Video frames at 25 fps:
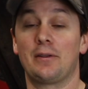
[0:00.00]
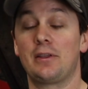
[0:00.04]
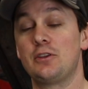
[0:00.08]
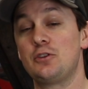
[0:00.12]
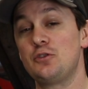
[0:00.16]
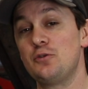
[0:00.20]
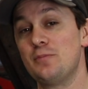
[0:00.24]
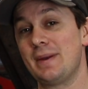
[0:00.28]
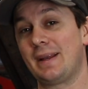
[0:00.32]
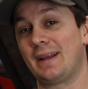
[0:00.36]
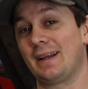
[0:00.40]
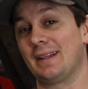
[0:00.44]

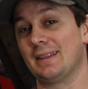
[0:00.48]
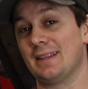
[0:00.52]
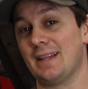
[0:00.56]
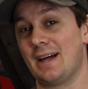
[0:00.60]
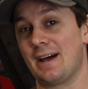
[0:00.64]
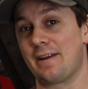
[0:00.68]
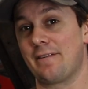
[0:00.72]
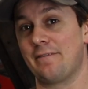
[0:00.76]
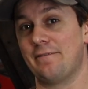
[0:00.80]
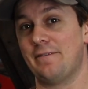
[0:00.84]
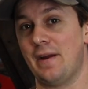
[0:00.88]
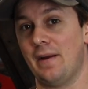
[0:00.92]
you make a
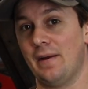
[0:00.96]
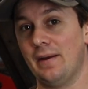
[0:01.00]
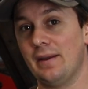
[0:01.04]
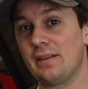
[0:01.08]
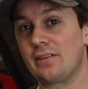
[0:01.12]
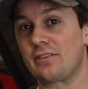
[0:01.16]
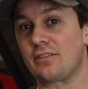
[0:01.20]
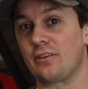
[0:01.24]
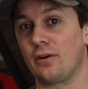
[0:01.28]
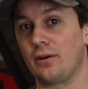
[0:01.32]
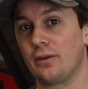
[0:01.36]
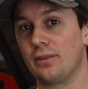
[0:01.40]
lot of
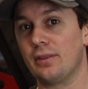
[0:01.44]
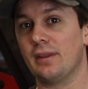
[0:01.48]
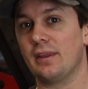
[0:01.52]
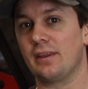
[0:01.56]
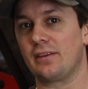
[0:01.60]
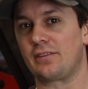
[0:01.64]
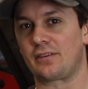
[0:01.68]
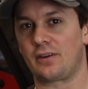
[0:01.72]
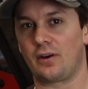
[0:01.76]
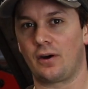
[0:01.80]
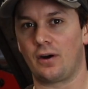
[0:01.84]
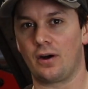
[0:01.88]
variants on
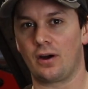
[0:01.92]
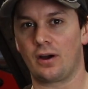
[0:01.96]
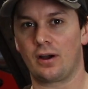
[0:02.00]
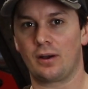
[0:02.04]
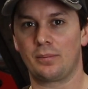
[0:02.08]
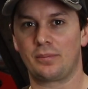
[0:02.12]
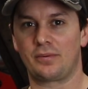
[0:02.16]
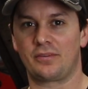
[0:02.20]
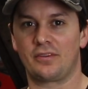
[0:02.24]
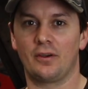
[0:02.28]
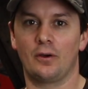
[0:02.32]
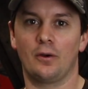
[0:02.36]
this
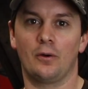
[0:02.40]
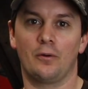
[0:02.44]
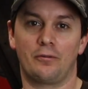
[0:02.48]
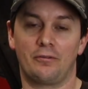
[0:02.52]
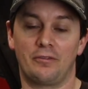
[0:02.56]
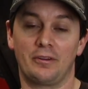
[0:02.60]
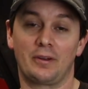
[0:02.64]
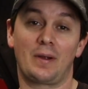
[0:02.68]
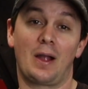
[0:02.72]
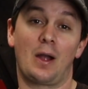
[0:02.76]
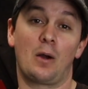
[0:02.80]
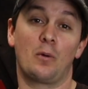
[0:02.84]
carb, so
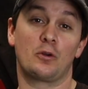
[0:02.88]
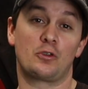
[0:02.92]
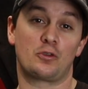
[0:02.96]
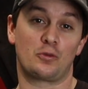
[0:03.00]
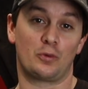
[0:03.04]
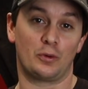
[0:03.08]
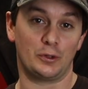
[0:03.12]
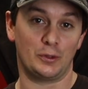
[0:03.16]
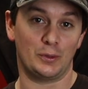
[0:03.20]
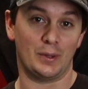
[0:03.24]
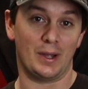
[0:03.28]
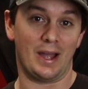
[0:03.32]
figure out which
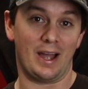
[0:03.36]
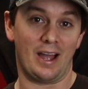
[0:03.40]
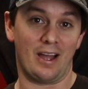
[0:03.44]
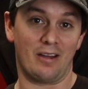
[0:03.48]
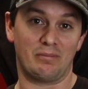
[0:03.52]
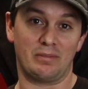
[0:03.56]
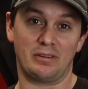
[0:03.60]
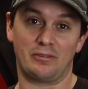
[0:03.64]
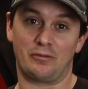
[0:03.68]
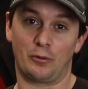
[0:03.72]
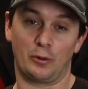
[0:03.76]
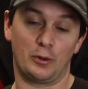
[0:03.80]
one you have
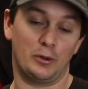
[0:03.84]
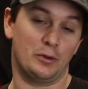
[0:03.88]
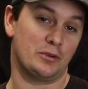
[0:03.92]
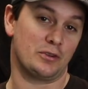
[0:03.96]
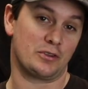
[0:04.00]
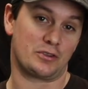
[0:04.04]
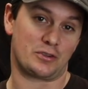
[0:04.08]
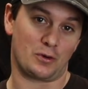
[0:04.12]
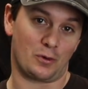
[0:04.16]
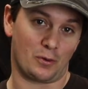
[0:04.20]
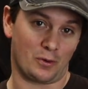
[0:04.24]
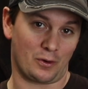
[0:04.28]
before you
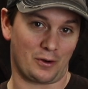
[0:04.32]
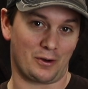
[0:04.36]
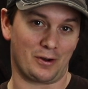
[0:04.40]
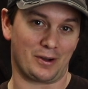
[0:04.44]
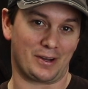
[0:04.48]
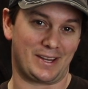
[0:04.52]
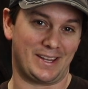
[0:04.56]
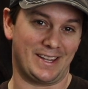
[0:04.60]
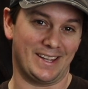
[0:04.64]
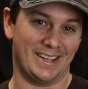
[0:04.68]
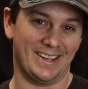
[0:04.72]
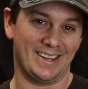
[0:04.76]
just order a
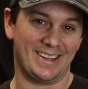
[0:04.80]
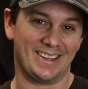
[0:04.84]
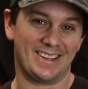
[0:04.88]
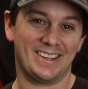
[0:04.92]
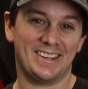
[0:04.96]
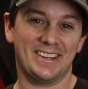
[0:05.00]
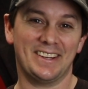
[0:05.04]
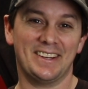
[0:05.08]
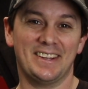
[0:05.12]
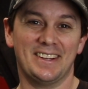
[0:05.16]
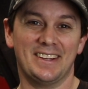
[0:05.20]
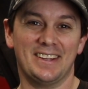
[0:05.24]
kit,
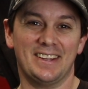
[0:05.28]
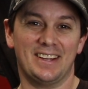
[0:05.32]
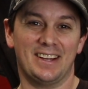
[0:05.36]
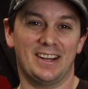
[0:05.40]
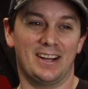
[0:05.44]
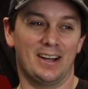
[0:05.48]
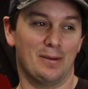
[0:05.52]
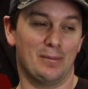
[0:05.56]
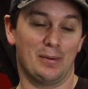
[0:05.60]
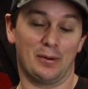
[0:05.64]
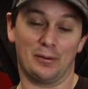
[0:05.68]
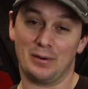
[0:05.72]

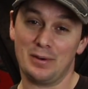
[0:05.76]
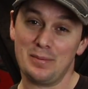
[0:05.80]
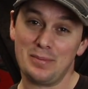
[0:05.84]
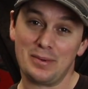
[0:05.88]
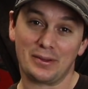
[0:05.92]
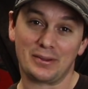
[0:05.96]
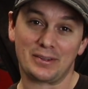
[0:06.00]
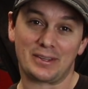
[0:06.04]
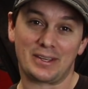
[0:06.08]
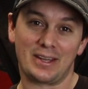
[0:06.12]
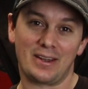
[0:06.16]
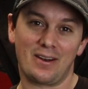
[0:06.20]
a
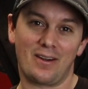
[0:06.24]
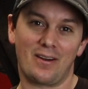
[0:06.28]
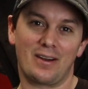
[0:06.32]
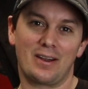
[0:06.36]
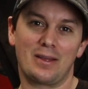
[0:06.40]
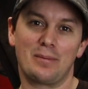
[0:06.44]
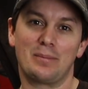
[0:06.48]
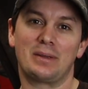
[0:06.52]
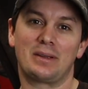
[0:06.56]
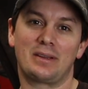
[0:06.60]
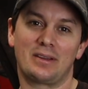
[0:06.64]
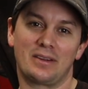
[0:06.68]
rebuild kit on
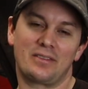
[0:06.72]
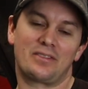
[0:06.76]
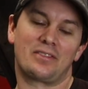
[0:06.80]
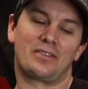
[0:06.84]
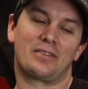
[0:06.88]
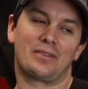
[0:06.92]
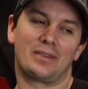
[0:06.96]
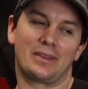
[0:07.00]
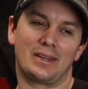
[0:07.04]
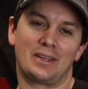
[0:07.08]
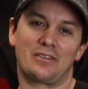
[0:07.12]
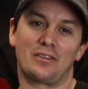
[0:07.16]
it, because
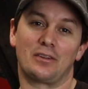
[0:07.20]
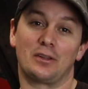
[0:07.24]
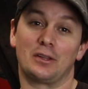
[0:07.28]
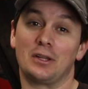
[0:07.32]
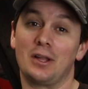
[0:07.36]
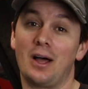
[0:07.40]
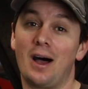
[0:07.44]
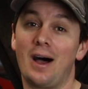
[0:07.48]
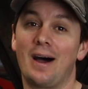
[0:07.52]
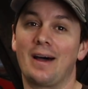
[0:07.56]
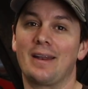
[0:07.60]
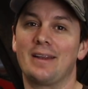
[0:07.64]
there's a
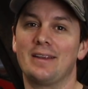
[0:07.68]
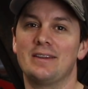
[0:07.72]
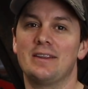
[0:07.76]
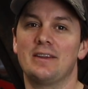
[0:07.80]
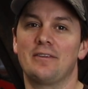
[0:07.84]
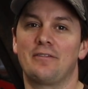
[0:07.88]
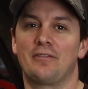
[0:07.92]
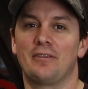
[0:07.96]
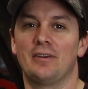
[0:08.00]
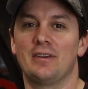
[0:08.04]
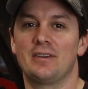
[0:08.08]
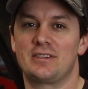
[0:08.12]
lot of
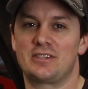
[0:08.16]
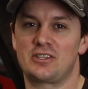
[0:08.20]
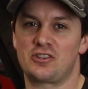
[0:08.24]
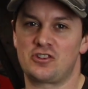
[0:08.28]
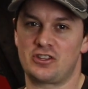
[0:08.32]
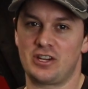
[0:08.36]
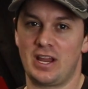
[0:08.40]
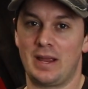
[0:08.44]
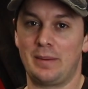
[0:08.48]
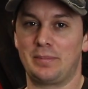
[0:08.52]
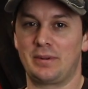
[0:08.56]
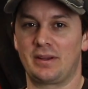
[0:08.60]
different
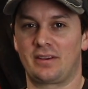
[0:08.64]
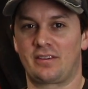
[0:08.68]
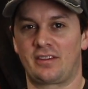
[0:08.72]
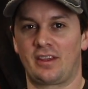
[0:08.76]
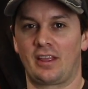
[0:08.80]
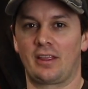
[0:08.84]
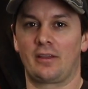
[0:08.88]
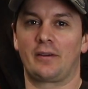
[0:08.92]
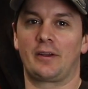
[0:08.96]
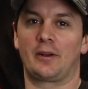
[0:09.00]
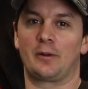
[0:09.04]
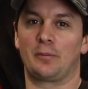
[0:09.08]
shaped
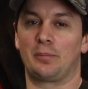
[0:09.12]
accelerator